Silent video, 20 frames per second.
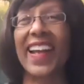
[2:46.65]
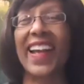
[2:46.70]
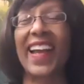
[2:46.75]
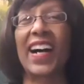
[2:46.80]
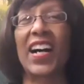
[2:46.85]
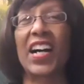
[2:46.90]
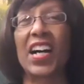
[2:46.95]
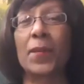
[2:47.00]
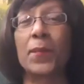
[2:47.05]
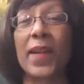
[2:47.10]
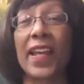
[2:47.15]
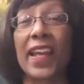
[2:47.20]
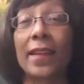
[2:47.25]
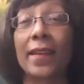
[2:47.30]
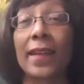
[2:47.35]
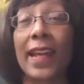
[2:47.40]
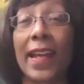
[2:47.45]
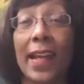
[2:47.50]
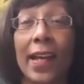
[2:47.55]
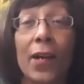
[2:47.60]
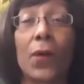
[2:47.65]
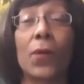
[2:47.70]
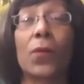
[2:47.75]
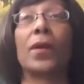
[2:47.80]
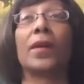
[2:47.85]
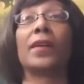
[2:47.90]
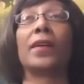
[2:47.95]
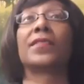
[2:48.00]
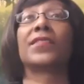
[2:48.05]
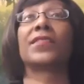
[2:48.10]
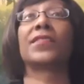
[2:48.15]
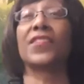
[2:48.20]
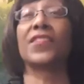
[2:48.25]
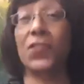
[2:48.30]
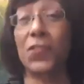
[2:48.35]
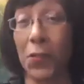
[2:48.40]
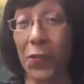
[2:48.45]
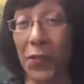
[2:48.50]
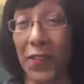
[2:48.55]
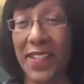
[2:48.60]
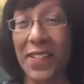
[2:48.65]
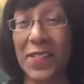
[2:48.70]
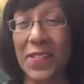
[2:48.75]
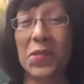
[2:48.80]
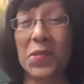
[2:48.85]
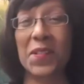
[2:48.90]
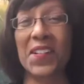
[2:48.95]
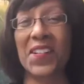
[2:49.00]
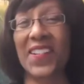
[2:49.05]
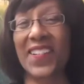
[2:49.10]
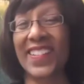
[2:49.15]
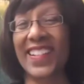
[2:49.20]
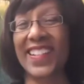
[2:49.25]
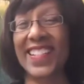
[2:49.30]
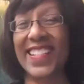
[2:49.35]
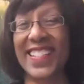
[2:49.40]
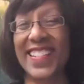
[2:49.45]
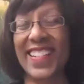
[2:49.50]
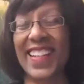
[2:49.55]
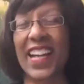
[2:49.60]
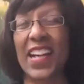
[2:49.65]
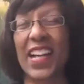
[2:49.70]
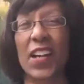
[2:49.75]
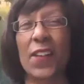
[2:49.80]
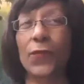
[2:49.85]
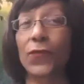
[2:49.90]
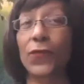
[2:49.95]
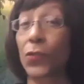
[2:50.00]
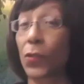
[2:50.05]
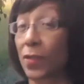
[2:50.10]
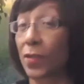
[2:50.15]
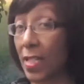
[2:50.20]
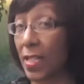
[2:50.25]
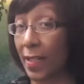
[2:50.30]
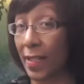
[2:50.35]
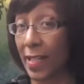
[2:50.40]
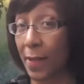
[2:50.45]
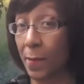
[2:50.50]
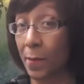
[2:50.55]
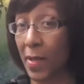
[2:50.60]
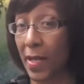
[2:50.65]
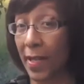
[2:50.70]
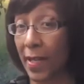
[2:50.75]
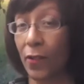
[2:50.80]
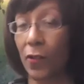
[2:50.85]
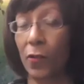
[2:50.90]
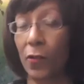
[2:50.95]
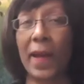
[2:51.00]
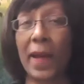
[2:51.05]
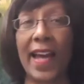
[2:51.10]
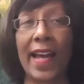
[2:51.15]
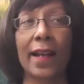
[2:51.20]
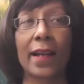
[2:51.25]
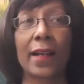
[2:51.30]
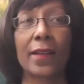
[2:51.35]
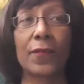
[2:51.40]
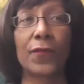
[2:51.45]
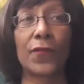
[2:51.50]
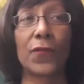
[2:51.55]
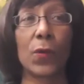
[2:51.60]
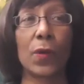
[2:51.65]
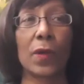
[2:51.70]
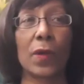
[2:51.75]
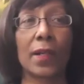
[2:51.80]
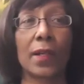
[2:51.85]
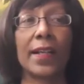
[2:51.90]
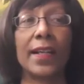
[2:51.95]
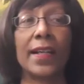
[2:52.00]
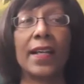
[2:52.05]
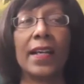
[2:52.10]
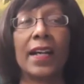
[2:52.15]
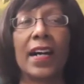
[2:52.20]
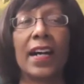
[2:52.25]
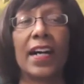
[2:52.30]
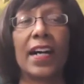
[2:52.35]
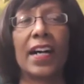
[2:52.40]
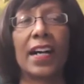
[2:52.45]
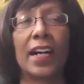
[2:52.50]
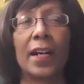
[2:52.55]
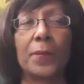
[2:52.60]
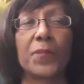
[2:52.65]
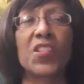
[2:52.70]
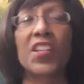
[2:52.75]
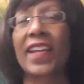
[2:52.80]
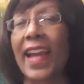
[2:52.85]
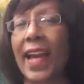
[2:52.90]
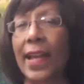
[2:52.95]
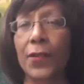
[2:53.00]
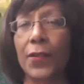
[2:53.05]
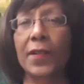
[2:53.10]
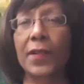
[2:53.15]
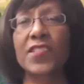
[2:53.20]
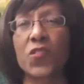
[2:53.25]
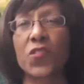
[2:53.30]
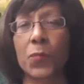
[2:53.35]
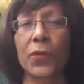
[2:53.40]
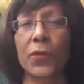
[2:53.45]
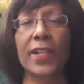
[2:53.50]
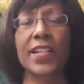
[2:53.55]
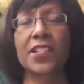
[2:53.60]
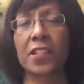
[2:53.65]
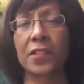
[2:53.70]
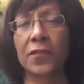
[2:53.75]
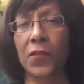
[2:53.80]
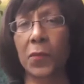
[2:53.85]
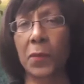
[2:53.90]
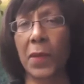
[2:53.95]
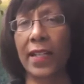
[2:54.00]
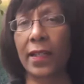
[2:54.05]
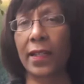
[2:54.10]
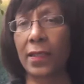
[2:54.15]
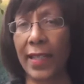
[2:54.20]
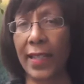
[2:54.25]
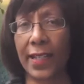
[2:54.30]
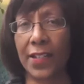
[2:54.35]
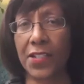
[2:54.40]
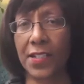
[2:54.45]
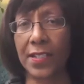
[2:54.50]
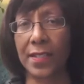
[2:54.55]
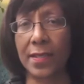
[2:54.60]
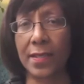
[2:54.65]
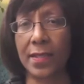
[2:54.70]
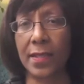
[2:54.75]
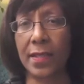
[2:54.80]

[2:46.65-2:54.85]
And now, since turning into an artist full time, I go back for to gather inspiration for my collections.